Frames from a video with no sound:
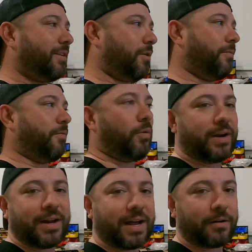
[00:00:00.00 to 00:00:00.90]
don't
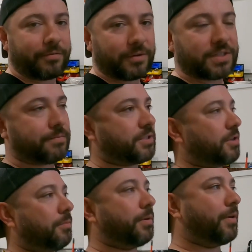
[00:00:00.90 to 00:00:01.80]
void it out for some
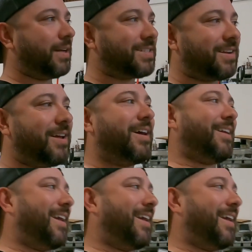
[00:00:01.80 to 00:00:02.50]
stupid reason.